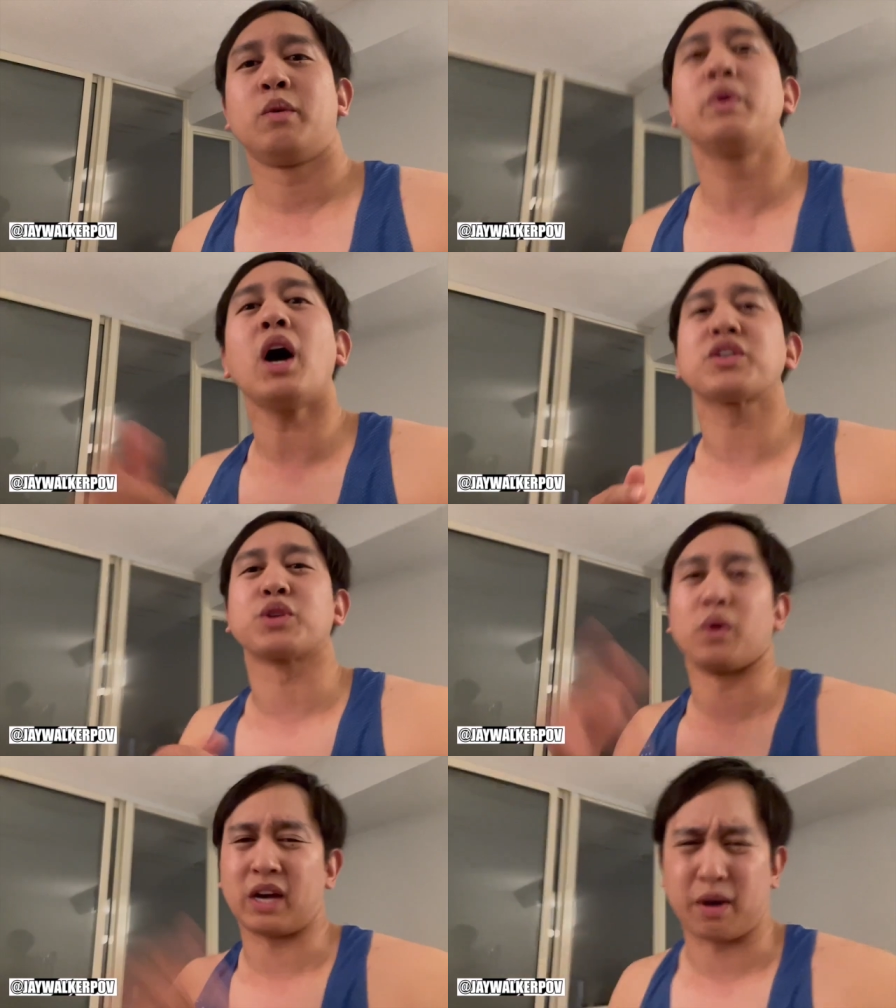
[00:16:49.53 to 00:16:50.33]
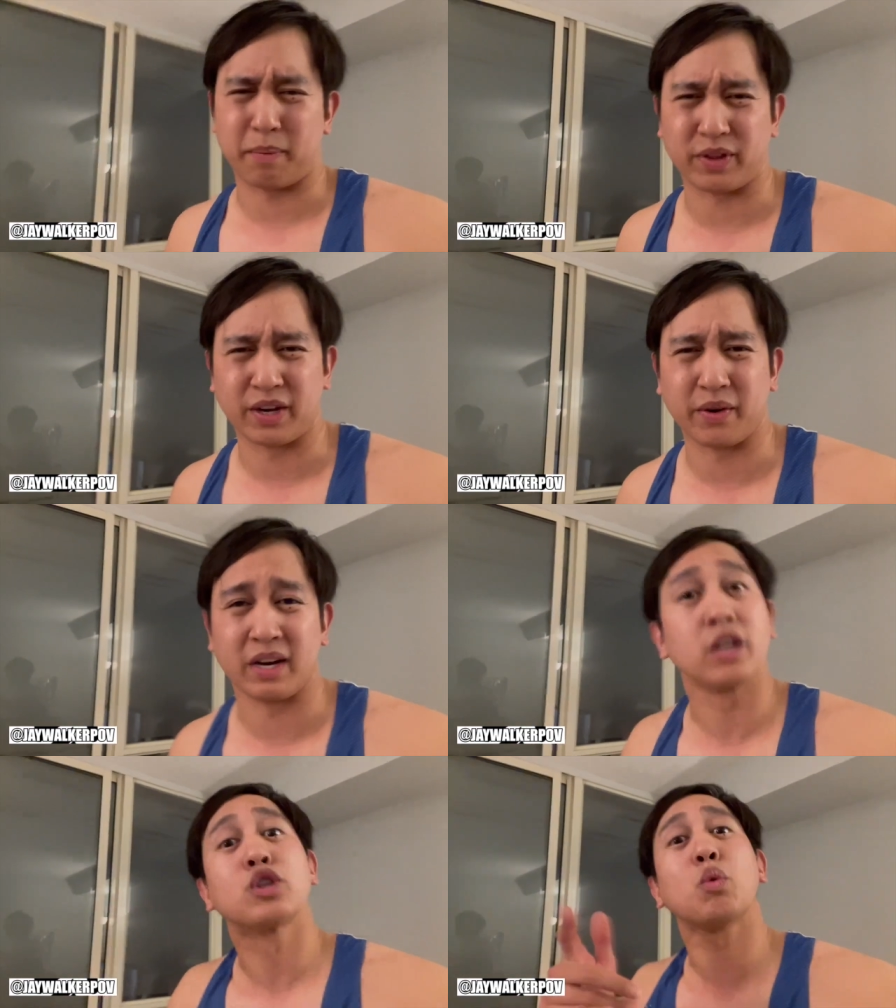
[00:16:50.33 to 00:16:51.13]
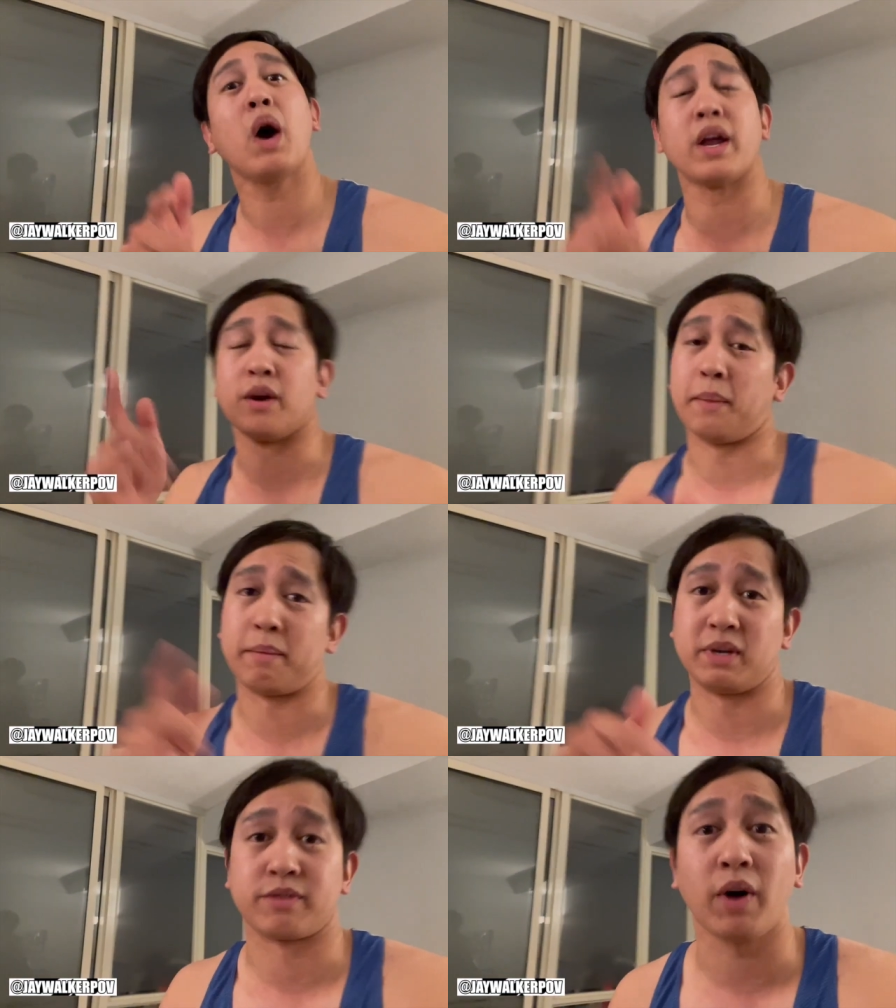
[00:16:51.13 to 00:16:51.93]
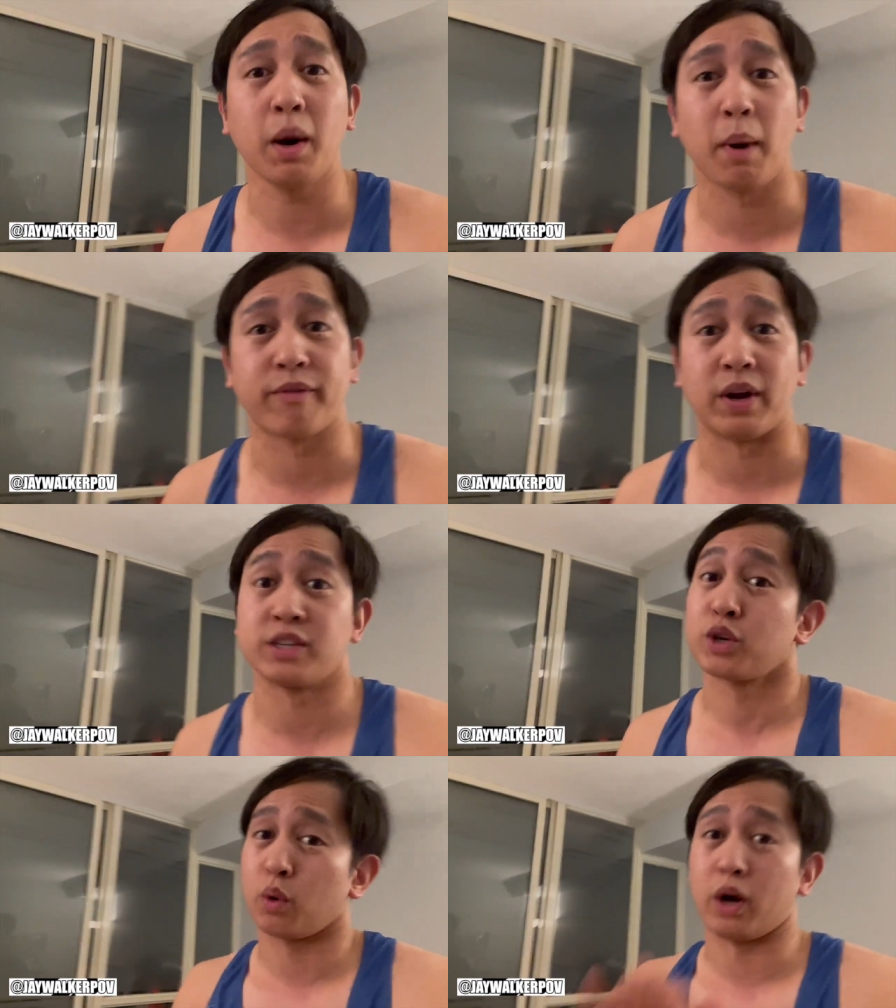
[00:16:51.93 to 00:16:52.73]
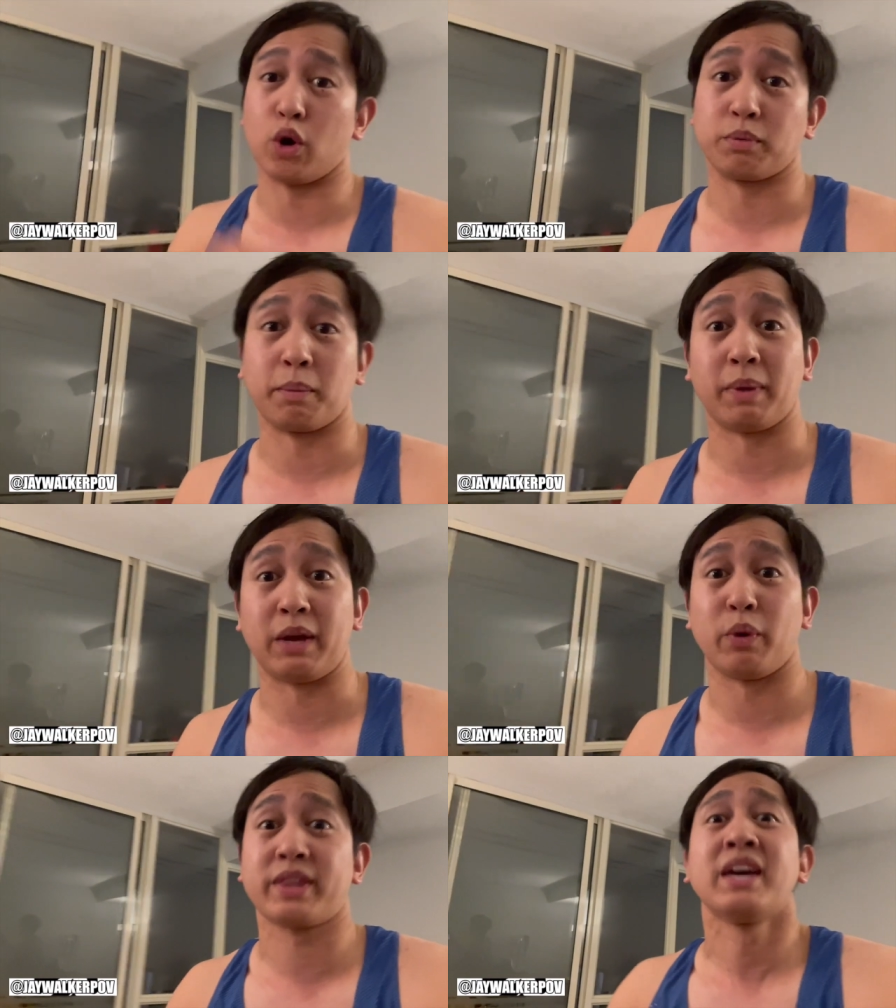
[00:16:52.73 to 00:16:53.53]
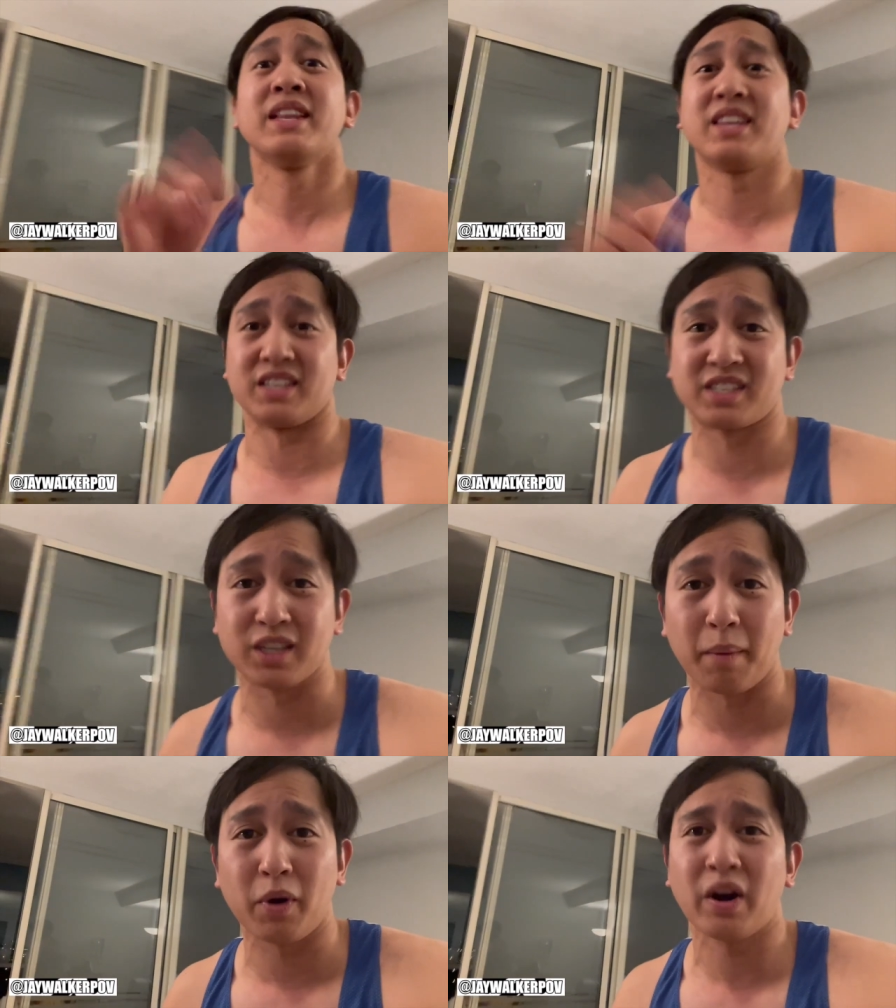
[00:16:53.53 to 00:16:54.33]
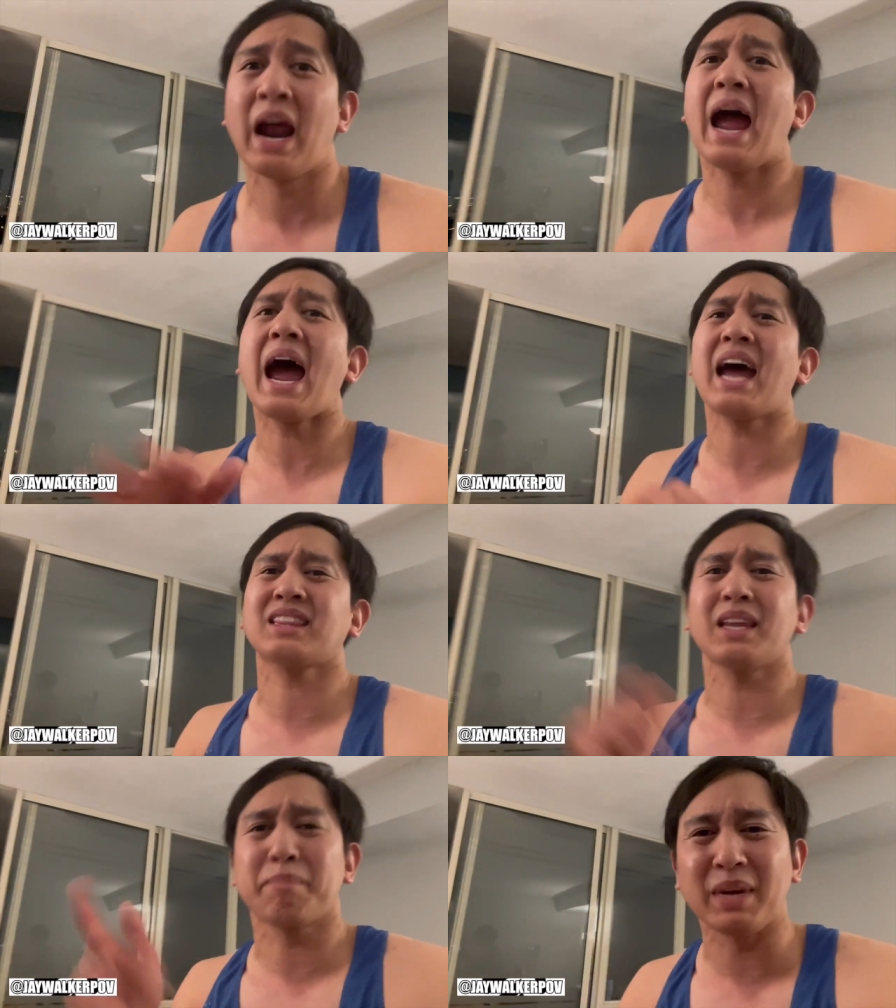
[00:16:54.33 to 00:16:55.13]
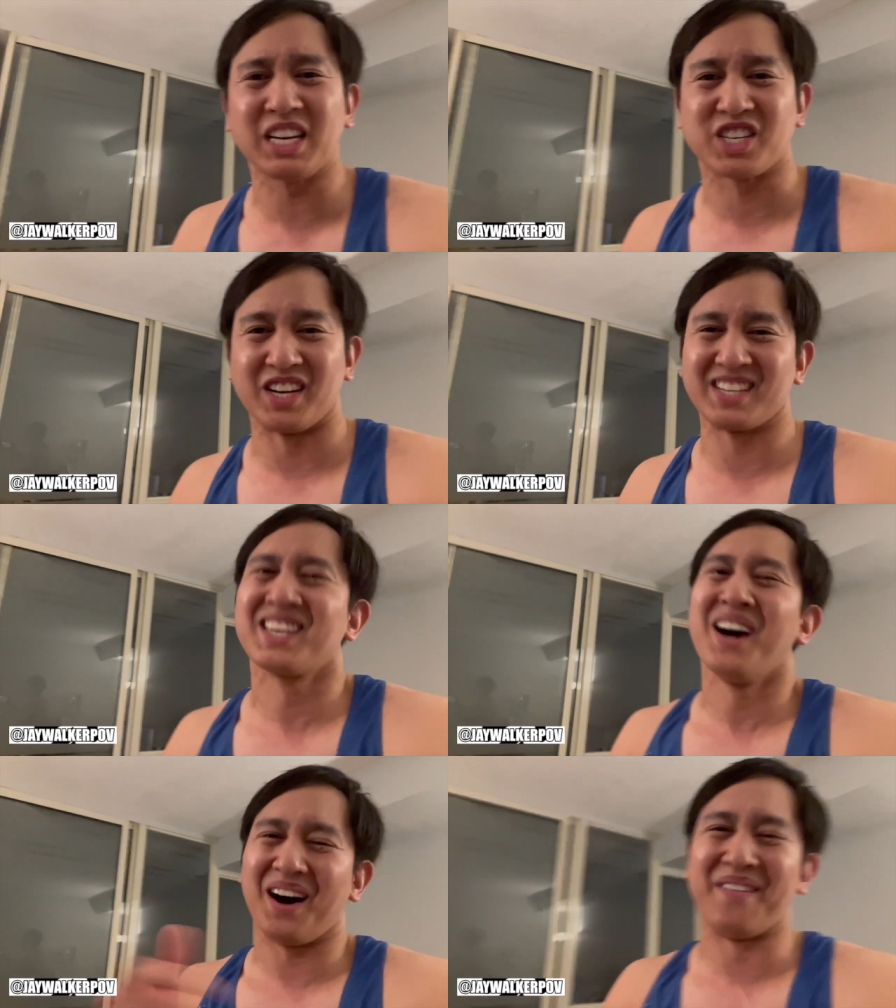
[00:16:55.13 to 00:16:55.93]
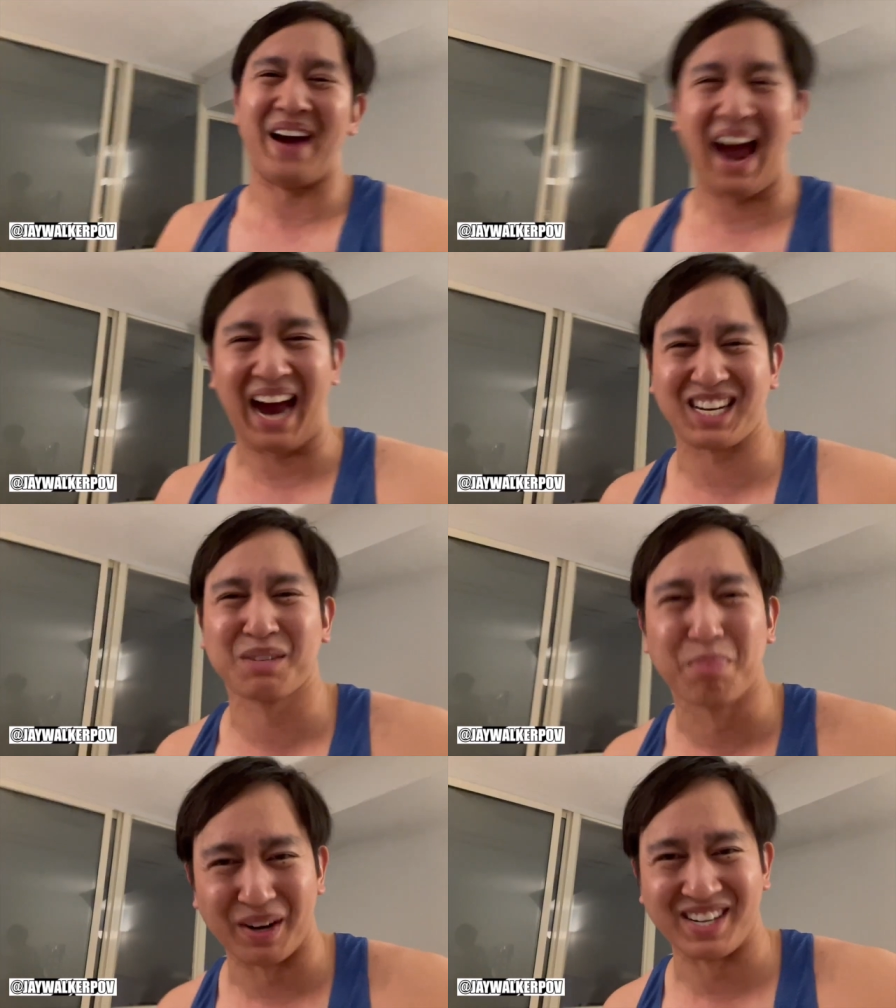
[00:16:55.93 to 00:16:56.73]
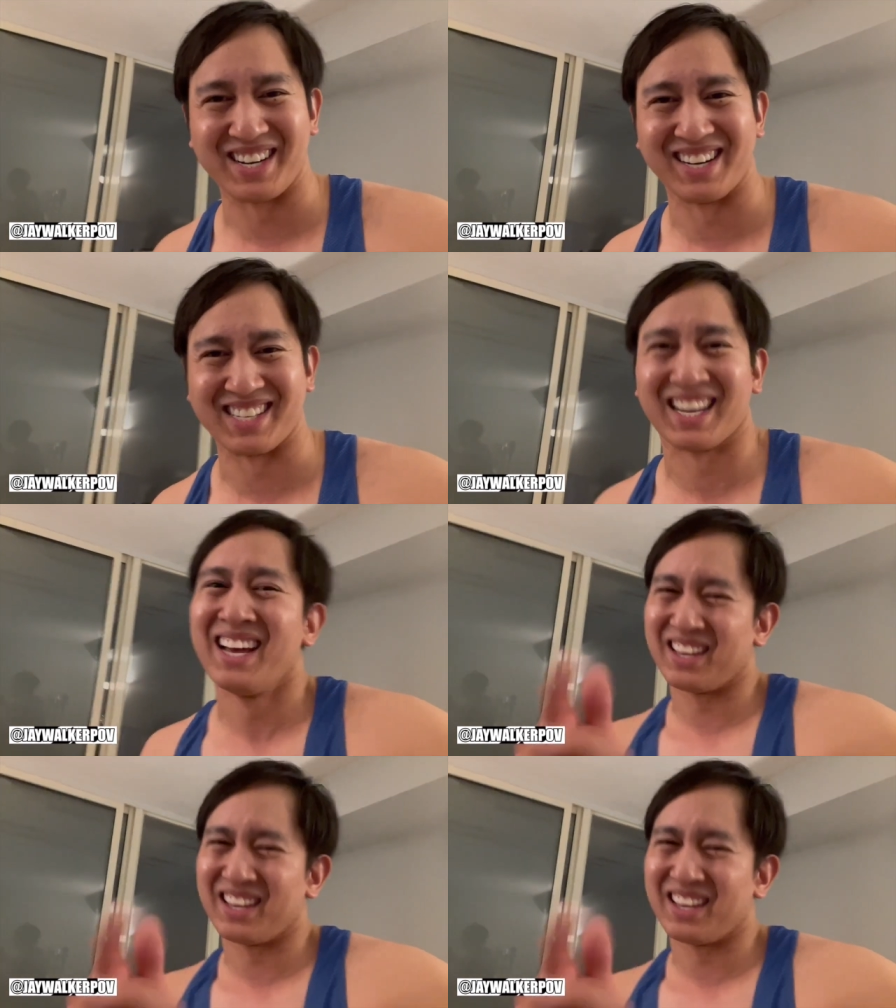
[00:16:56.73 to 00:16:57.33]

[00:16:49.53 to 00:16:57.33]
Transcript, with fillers: We also got a birthday greeting to one of my beach volleyball friends who I hope to play with this summer at the beaches of Ashbridges.